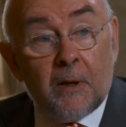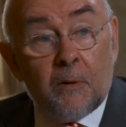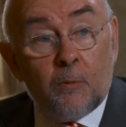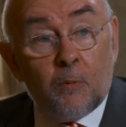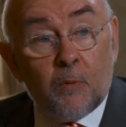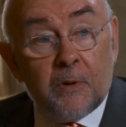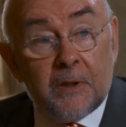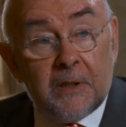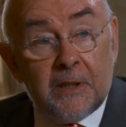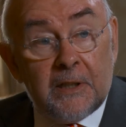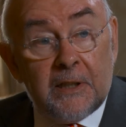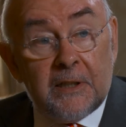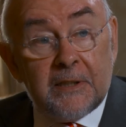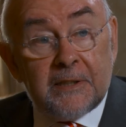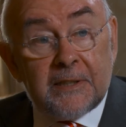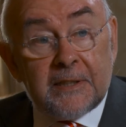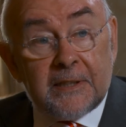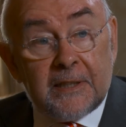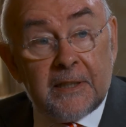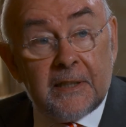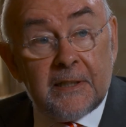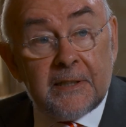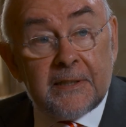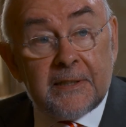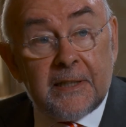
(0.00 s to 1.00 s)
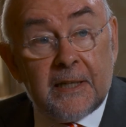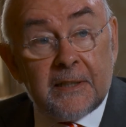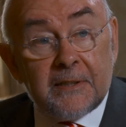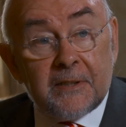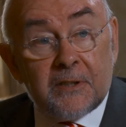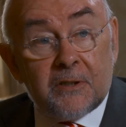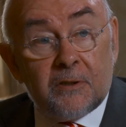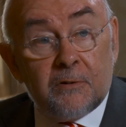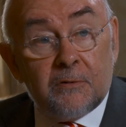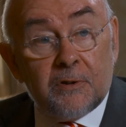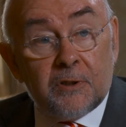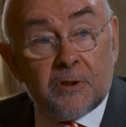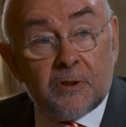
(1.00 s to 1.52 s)
We need skill sets
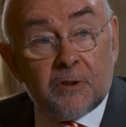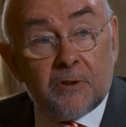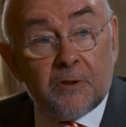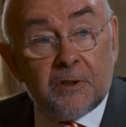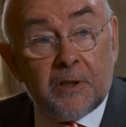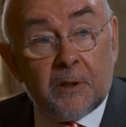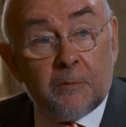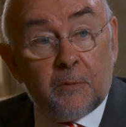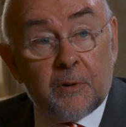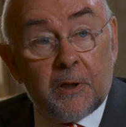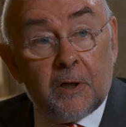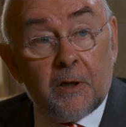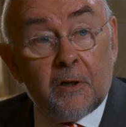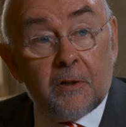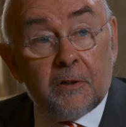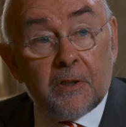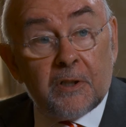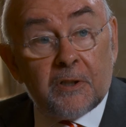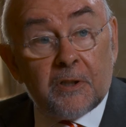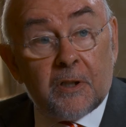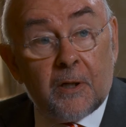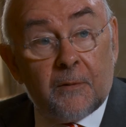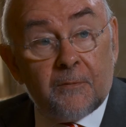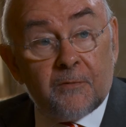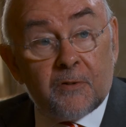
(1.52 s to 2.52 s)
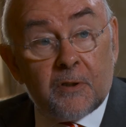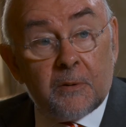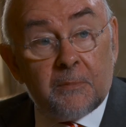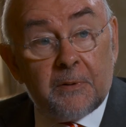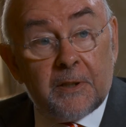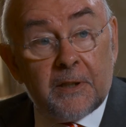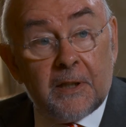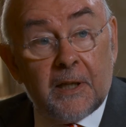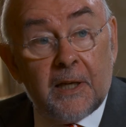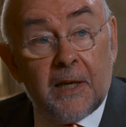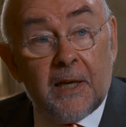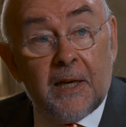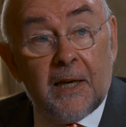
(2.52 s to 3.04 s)
to ensure that we earn it
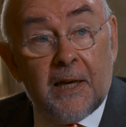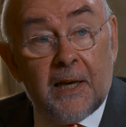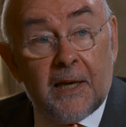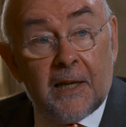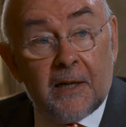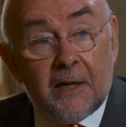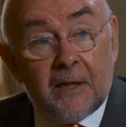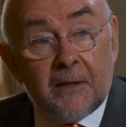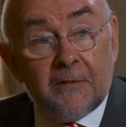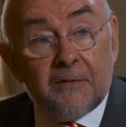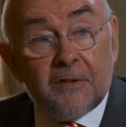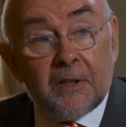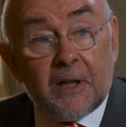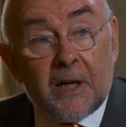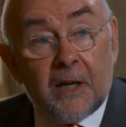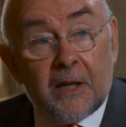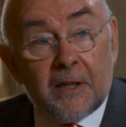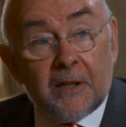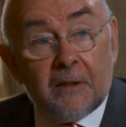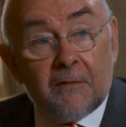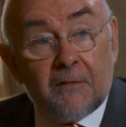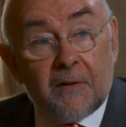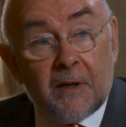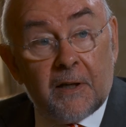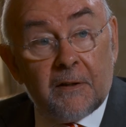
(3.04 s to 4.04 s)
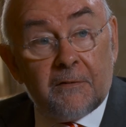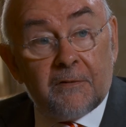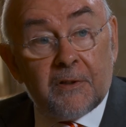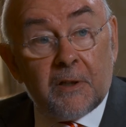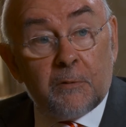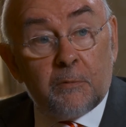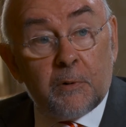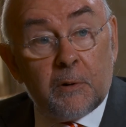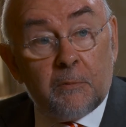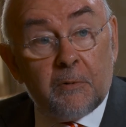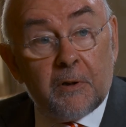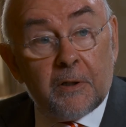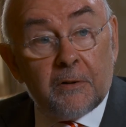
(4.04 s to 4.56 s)
comfortably and live the kind of life that
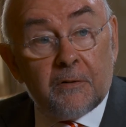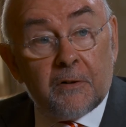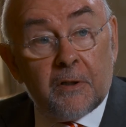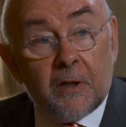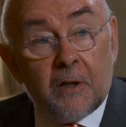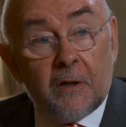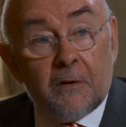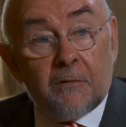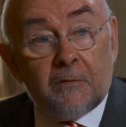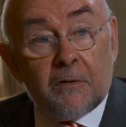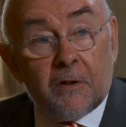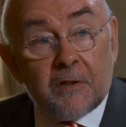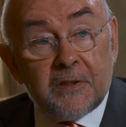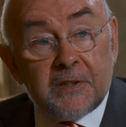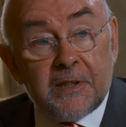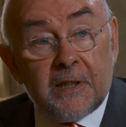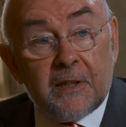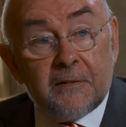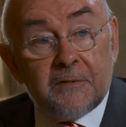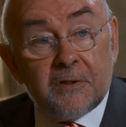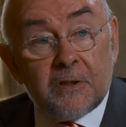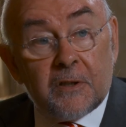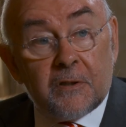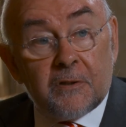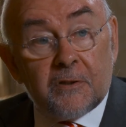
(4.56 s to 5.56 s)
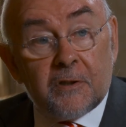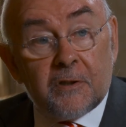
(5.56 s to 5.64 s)
we want for ourselves and our